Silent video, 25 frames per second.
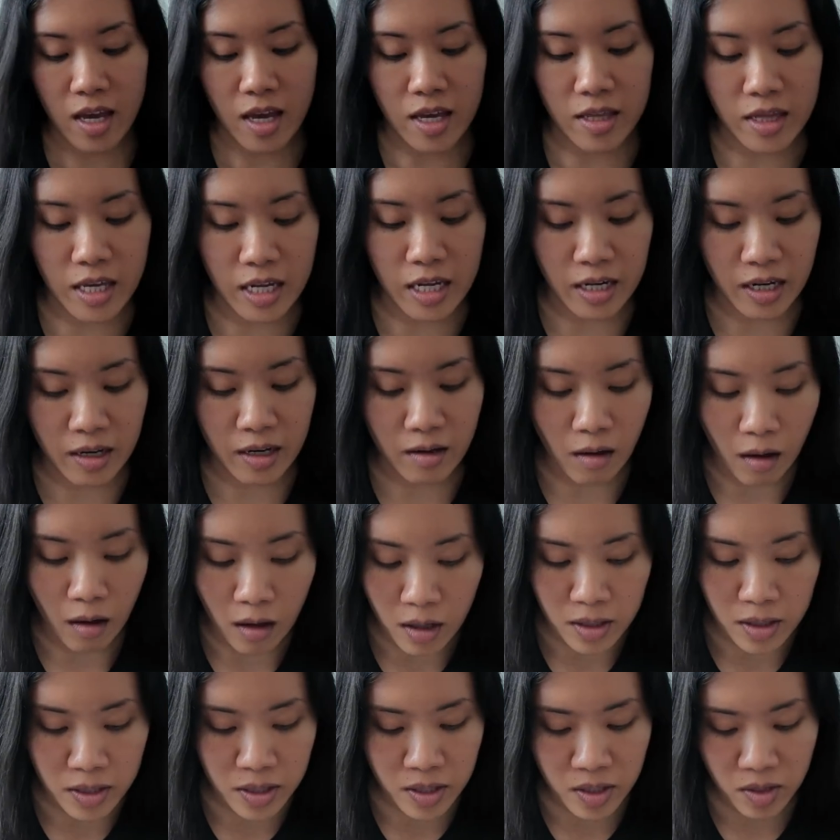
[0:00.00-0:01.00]
And then I
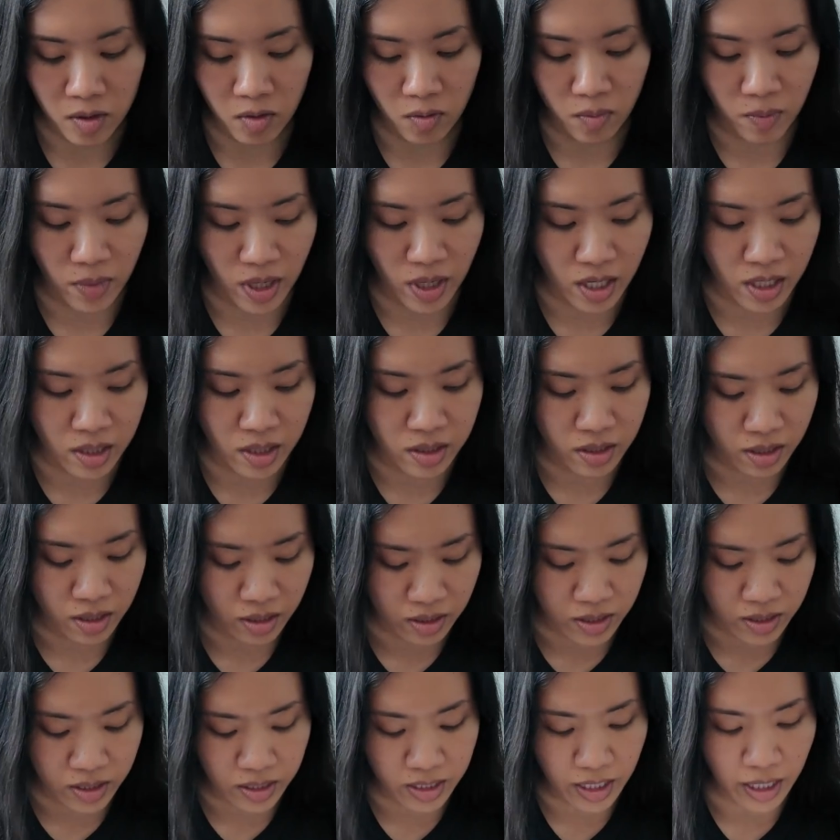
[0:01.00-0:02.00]
also made the
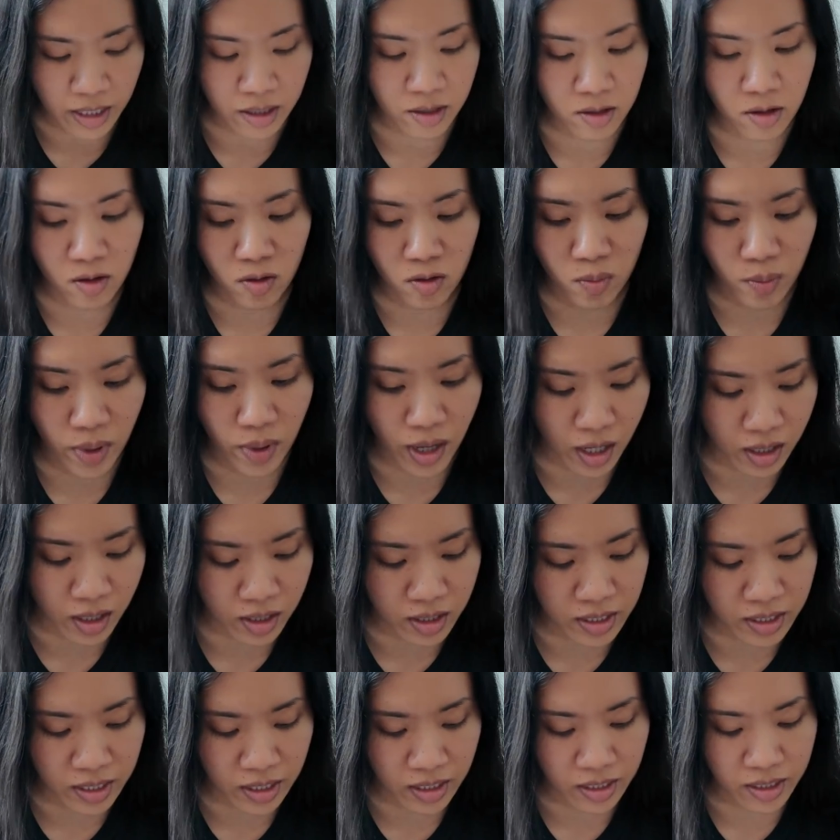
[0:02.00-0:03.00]
deco
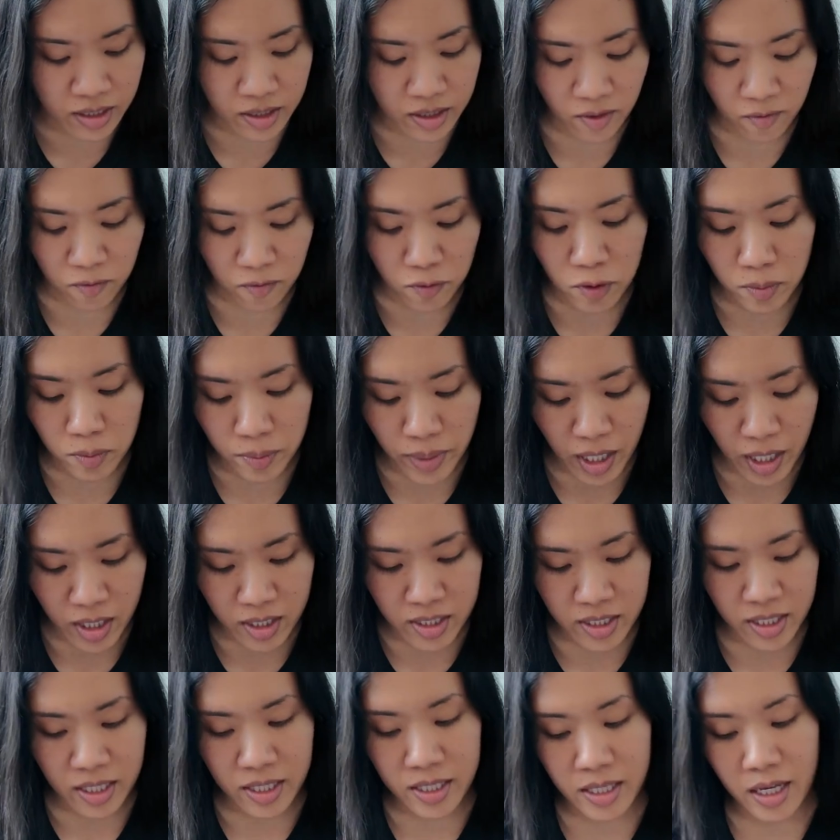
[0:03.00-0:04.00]
boxes, the full
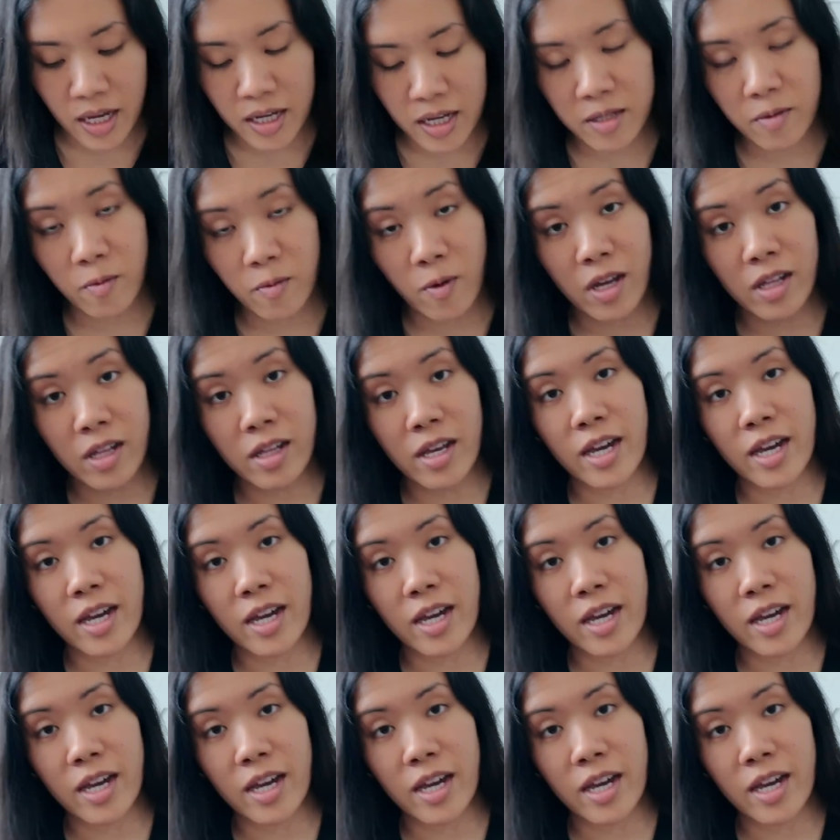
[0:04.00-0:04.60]
boxes, as well